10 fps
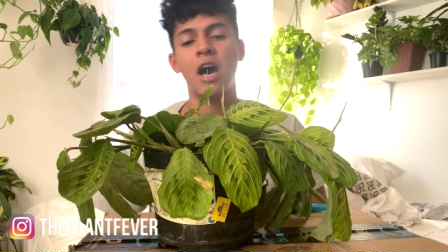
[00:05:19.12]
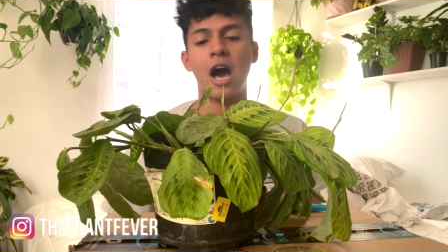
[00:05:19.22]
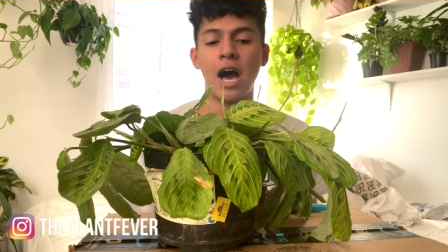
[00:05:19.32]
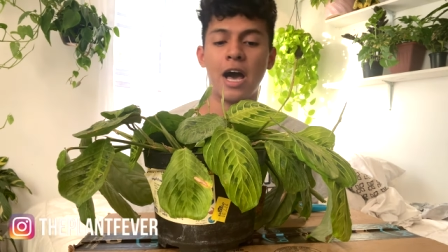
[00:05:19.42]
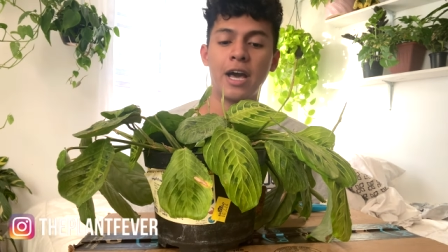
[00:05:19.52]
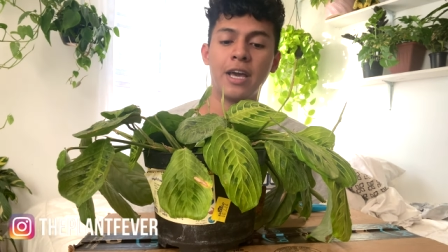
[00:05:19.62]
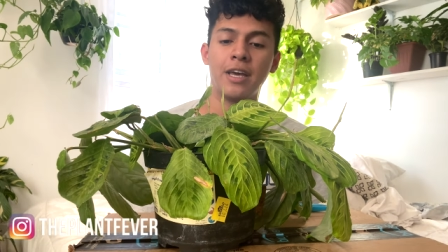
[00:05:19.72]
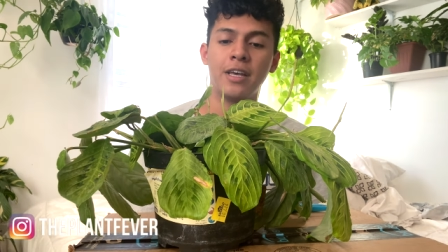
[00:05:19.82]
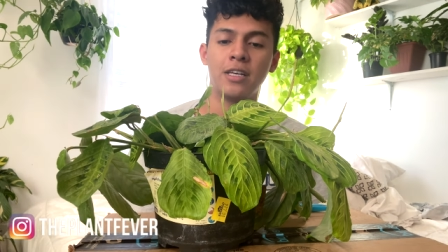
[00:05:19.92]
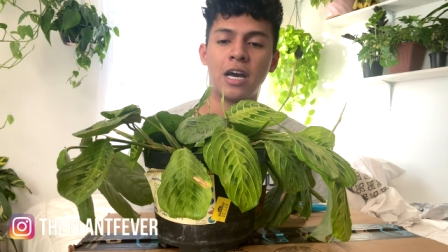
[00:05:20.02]

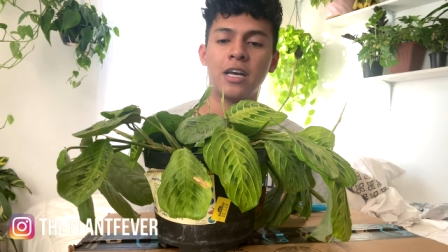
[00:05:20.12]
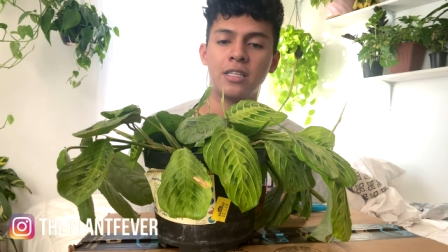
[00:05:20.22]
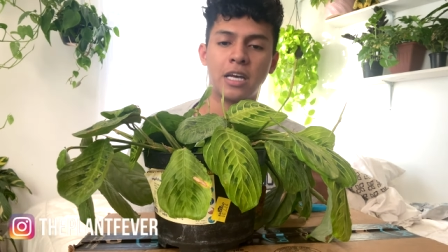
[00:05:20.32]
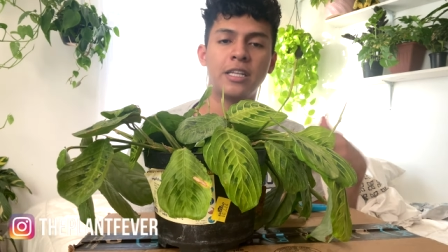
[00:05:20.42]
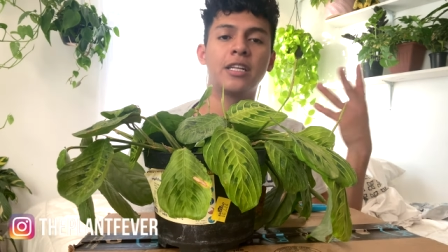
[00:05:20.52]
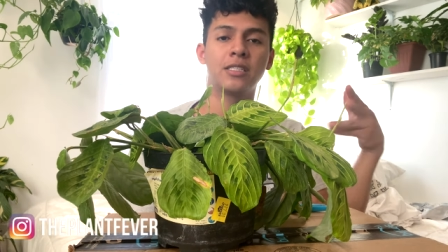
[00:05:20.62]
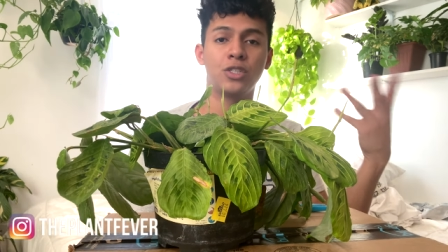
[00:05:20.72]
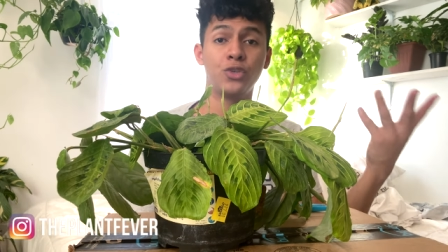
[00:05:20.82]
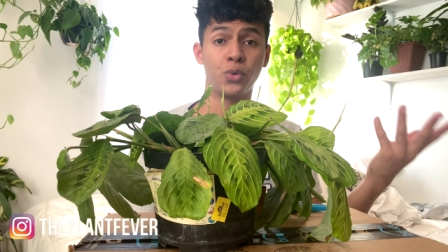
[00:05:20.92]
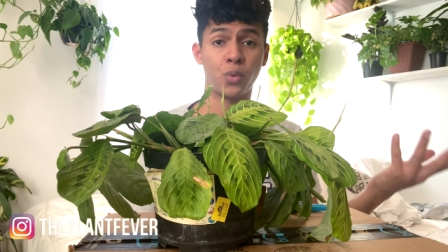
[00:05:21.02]
I, I, I need to see
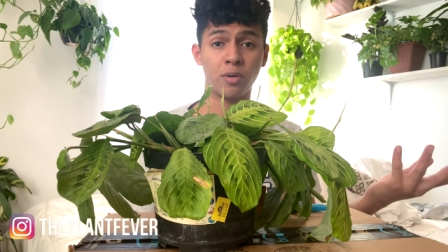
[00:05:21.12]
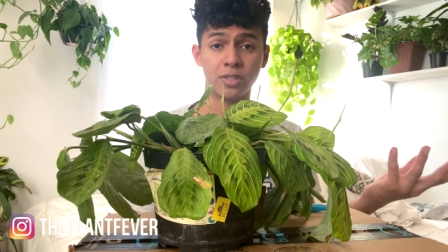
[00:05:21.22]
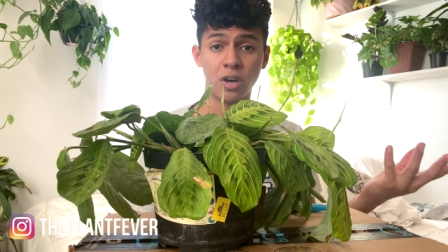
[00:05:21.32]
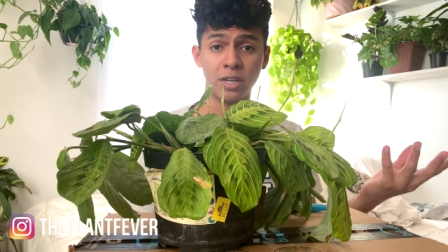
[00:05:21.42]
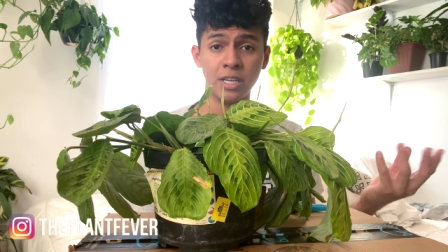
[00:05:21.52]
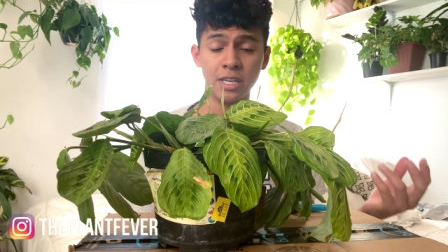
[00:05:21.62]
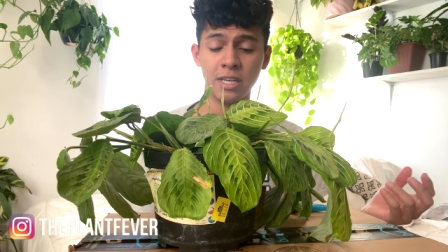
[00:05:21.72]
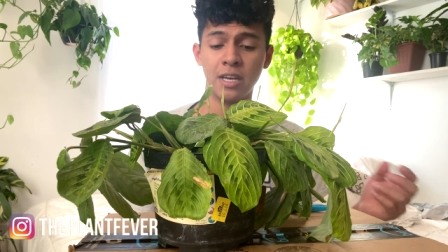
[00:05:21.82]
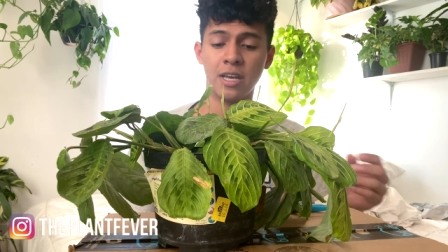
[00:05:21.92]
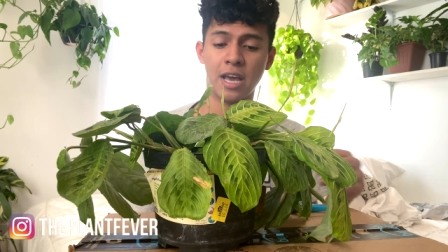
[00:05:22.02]
new growth on it
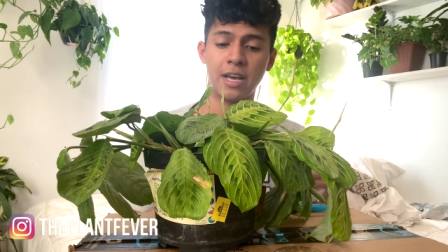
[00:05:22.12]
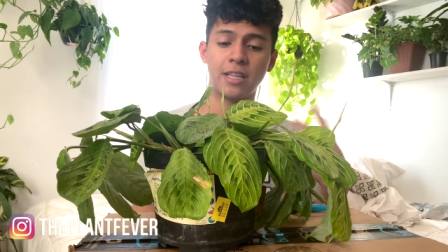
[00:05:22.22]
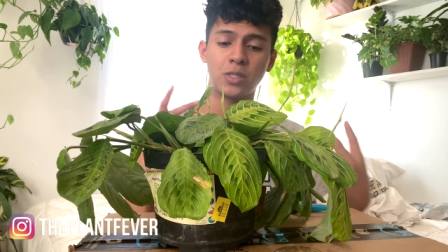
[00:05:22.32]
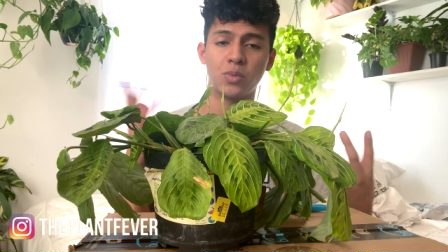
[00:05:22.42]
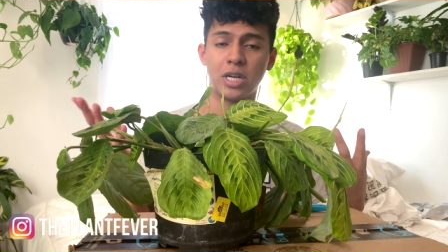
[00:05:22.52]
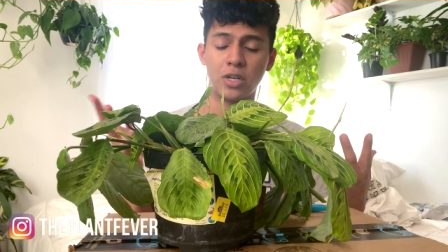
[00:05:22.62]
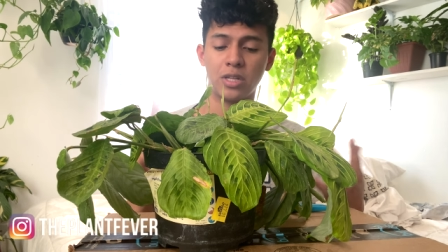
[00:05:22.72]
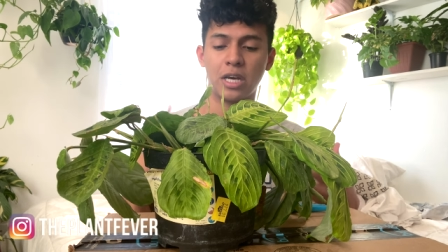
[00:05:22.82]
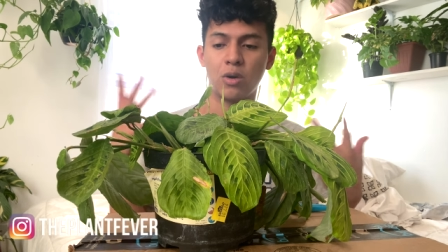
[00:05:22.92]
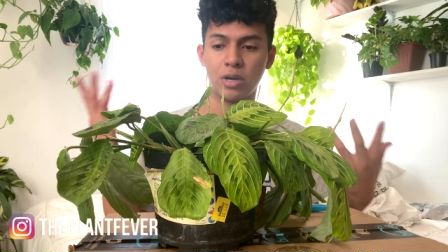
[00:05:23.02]
and that's when I know
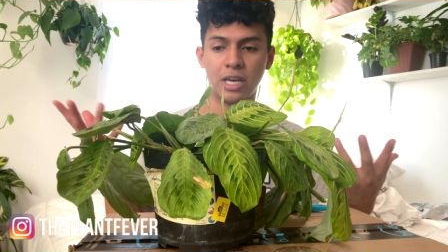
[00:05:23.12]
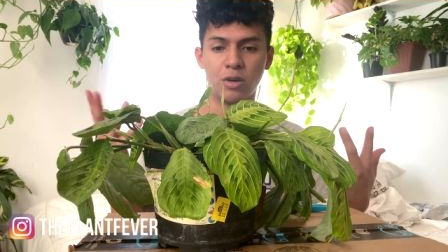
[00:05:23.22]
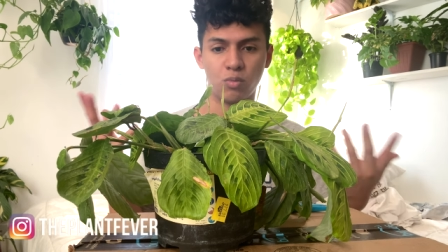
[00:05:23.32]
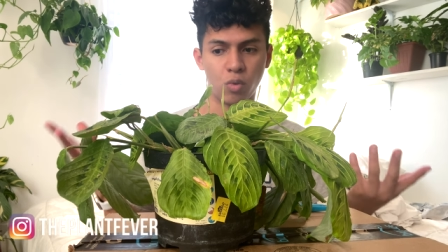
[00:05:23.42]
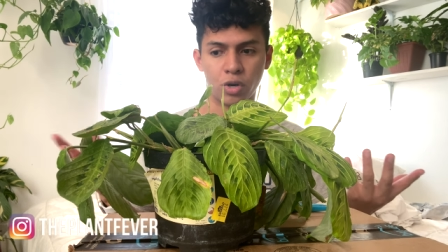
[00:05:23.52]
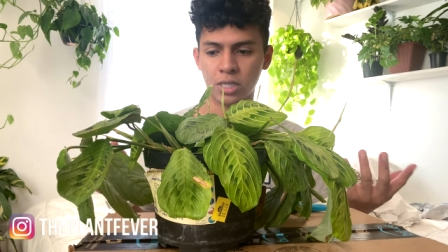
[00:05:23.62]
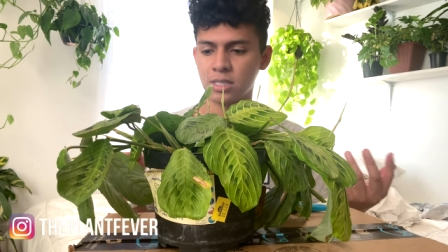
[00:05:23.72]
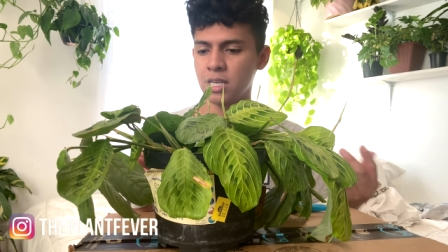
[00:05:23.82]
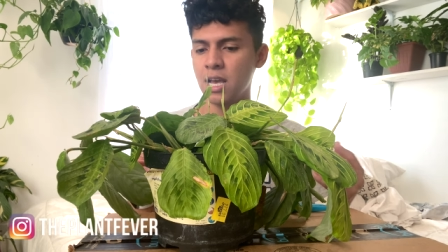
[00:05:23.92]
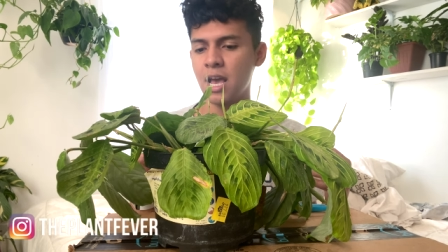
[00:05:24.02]
that okay it
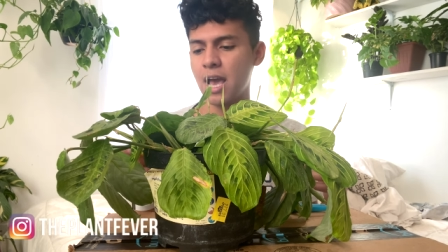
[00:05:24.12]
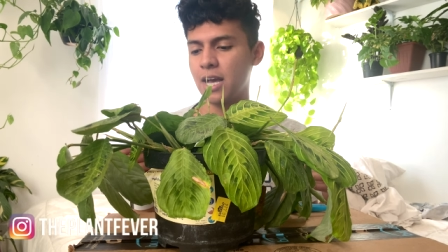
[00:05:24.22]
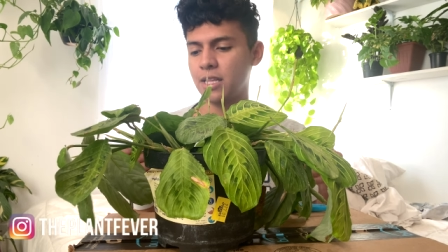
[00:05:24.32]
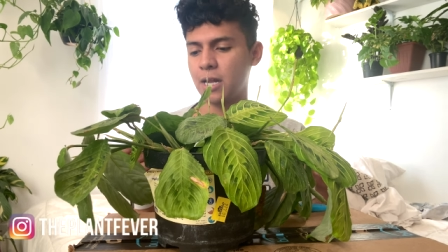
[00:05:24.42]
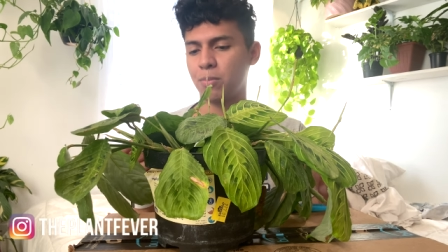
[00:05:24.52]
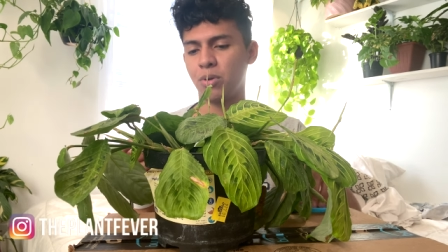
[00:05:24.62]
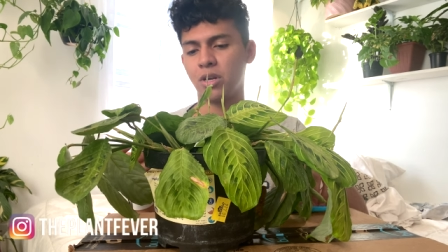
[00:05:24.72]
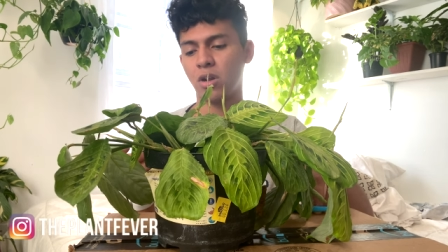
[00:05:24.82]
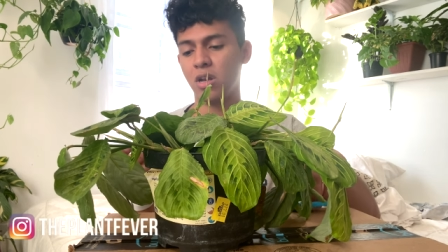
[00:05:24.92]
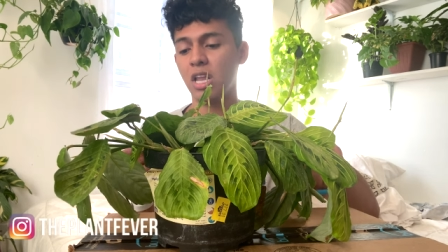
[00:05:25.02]
worked and then I put
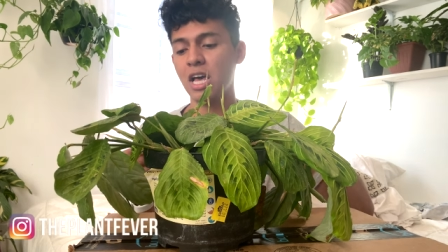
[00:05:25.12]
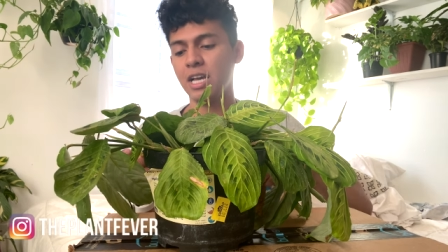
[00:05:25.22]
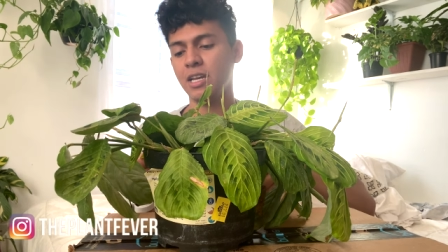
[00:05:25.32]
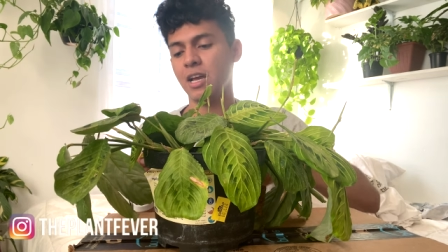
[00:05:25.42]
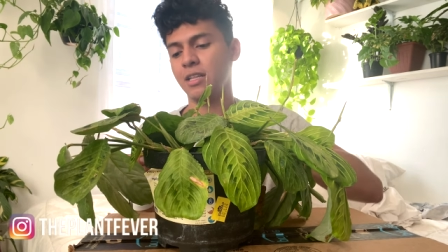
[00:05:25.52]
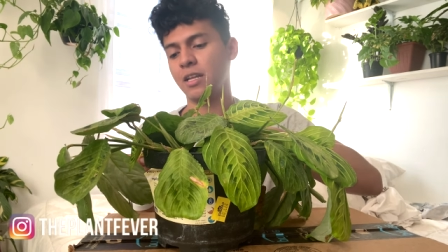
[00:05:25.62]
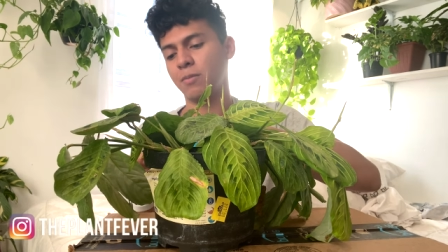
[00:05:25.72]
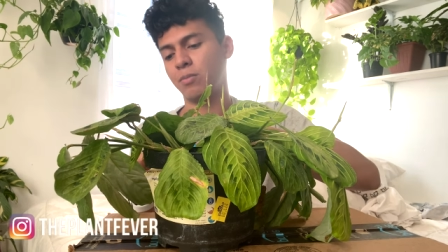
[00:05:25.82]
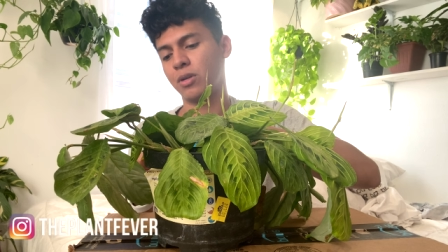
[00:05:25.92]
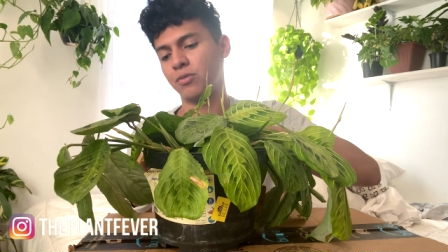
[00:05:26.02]
it online and then I
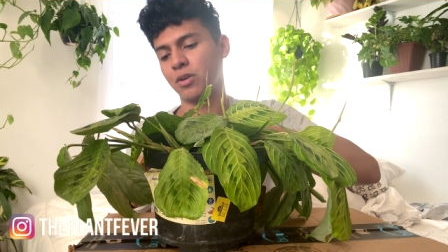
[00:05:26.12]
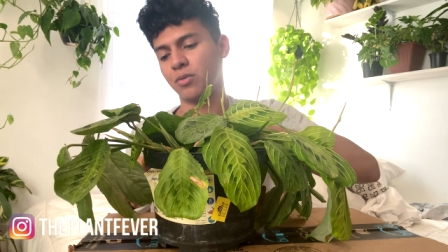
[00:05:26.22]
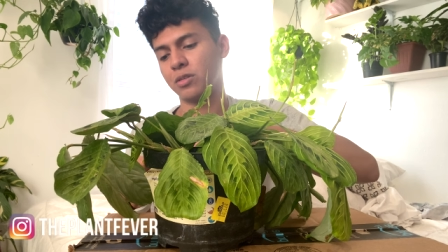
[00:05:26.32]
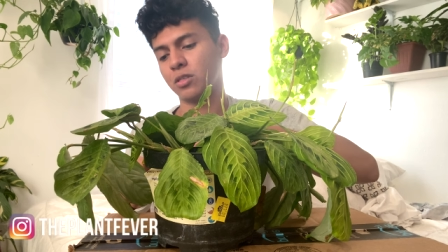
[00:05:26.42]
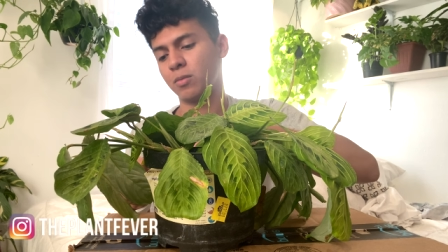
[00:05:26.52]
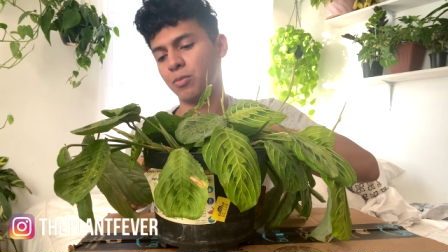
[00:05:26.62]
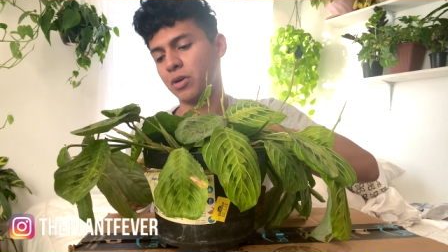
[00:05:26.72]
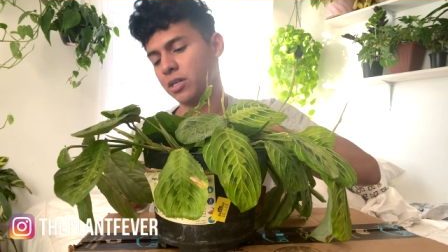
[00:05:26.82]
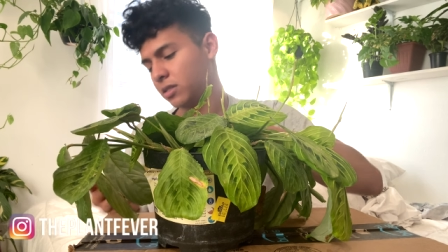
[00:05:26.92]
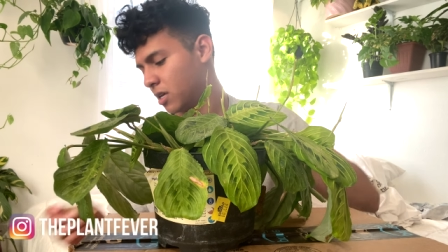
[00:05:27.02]
put it for a reasonable
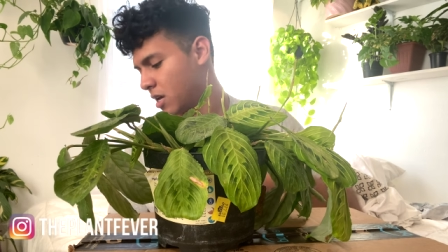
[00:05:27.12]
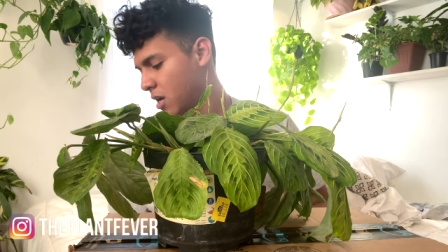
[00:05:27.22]
price